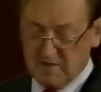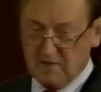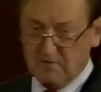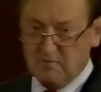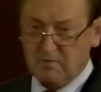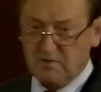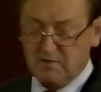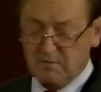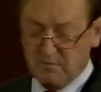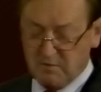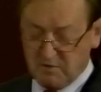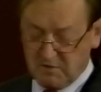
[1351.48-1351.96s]

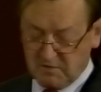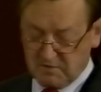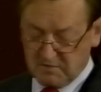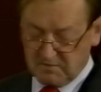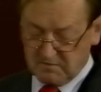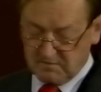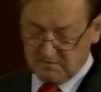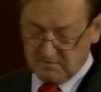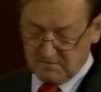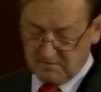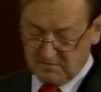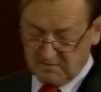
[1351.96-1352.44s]
We work a
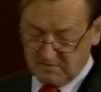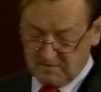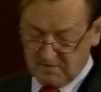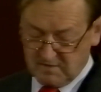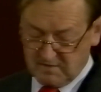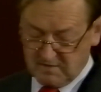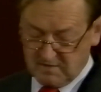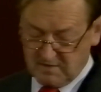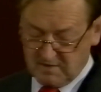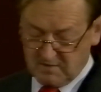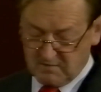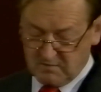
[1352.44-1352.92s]

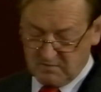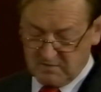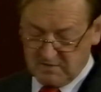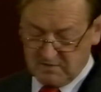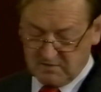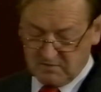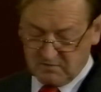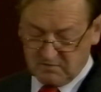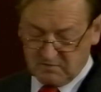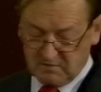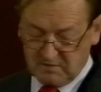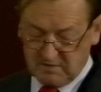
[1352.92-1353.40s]
38-hour
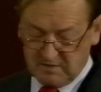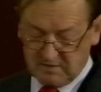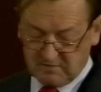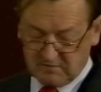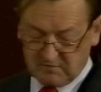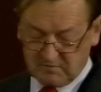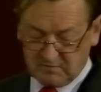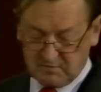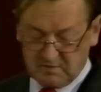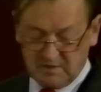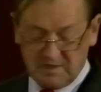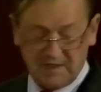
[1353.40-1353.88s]
week or
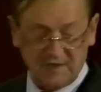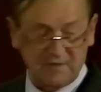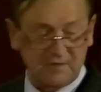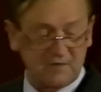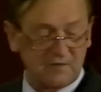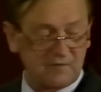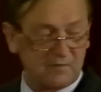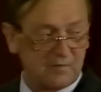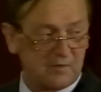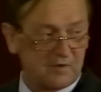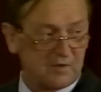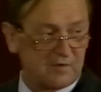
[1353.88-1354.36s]
less when
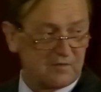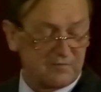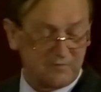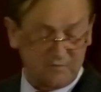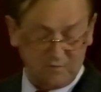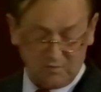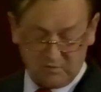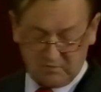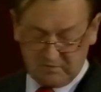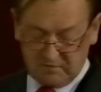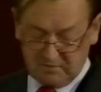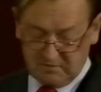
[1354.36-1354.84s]
others work
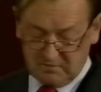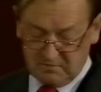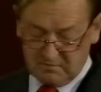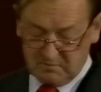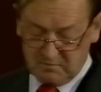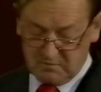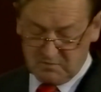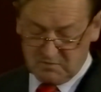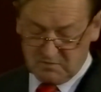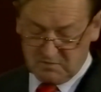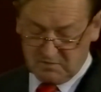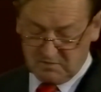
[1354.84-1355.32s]
40 or
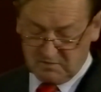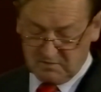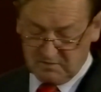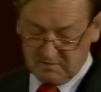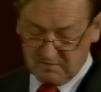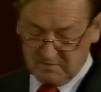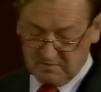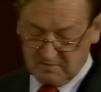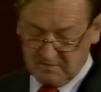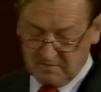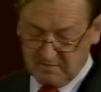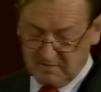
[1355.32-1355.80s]
more.
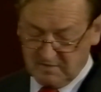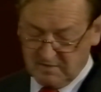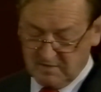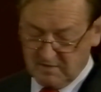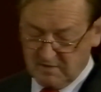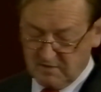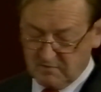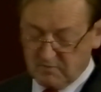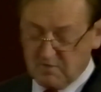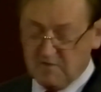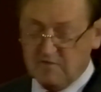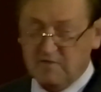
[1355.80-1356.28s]

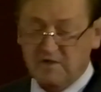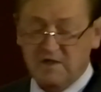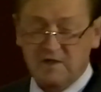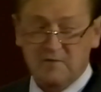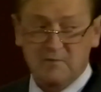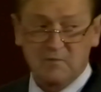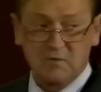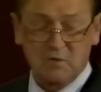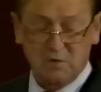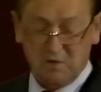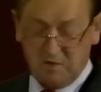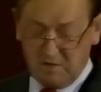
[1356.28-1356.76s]
We
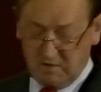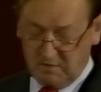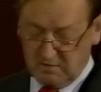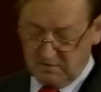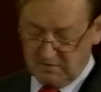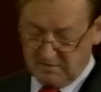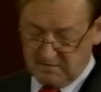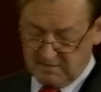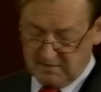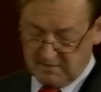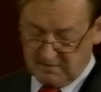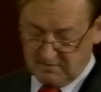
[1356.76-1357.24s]
take more
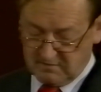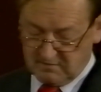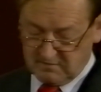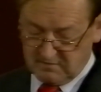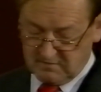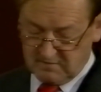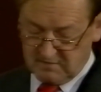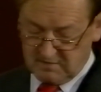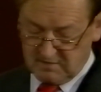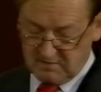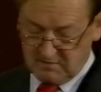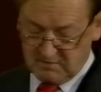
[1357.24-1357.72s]
holidays
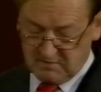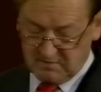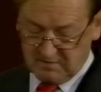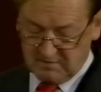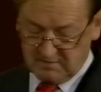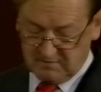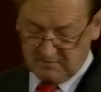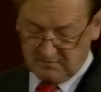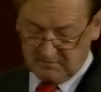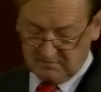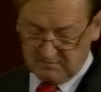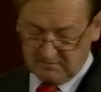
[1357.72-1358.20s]
than anyone
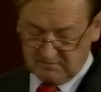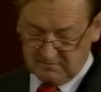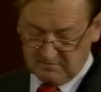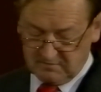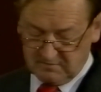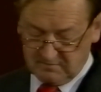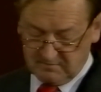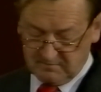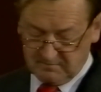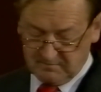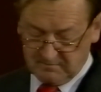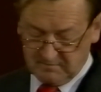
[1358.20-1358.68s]
else.
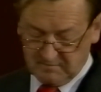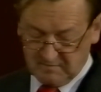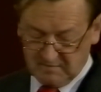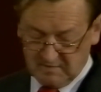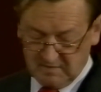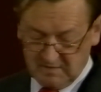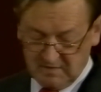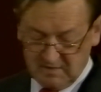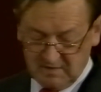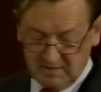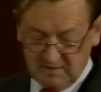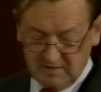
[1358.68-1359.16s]

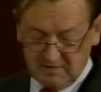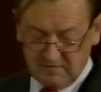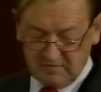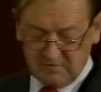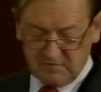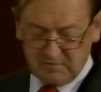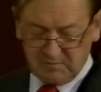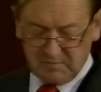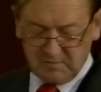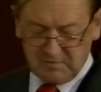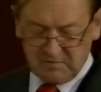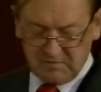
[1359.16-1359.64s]
It
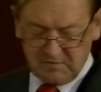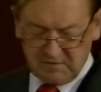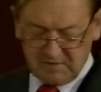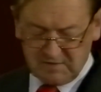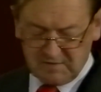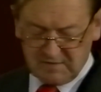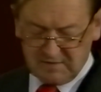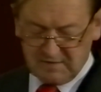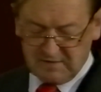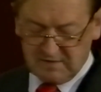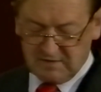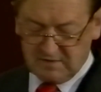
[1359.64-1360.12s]
is
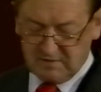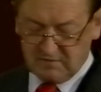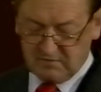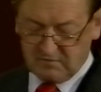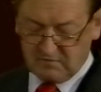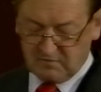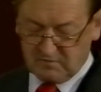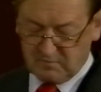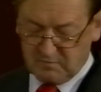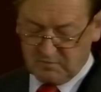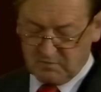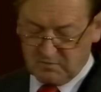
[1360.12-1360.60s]
particularly
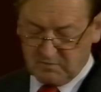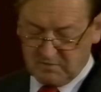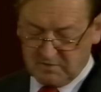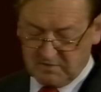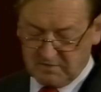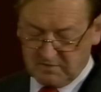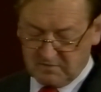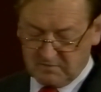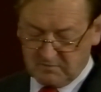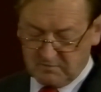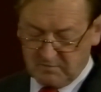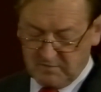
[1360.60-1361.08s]
noticeable
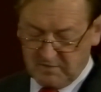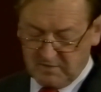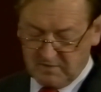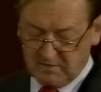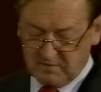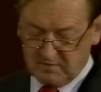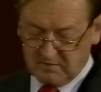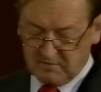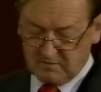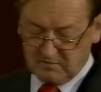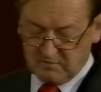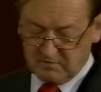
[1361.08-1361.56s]
when
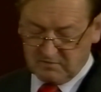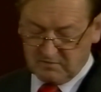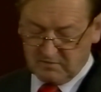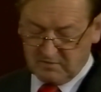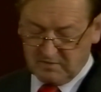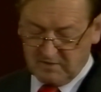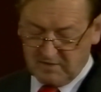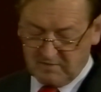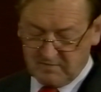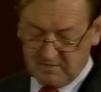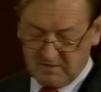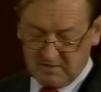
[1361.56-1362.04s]
comparing to
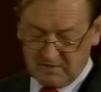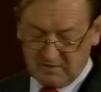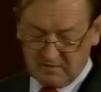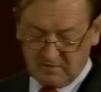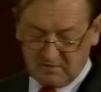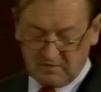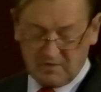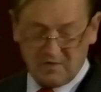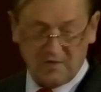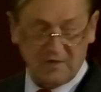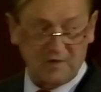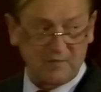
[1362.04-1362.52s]
dynamic
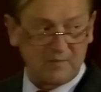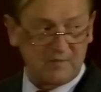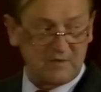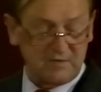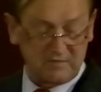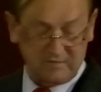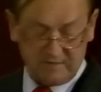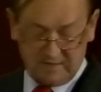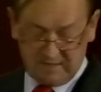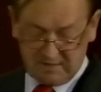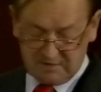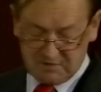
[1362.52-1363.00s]

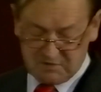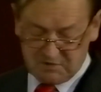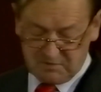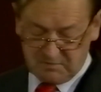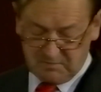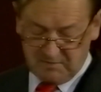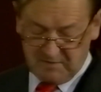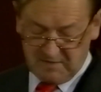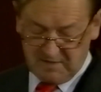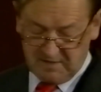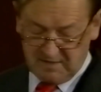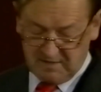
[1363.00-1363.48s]
economies like
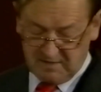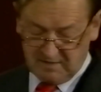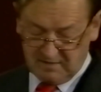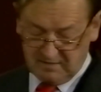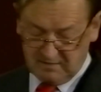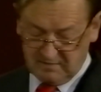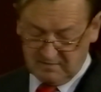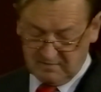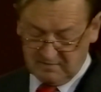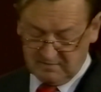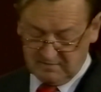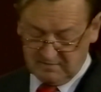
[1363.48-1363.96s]
Japan.